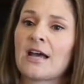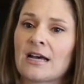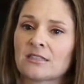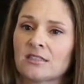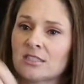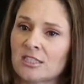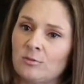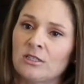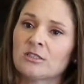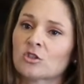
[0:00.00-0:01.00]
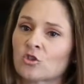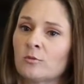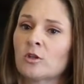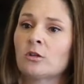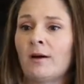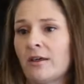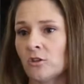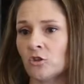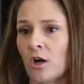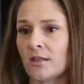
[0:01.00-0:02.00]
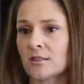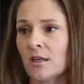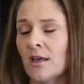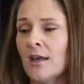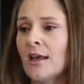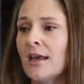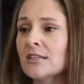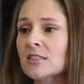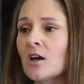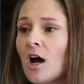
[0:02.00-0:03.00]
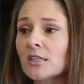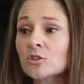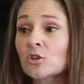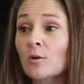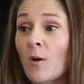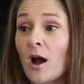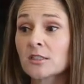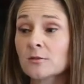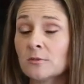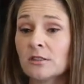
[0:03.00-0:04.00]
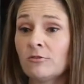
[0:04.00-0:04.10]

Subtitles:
assets to be distributed by the trust. It has cost her approximately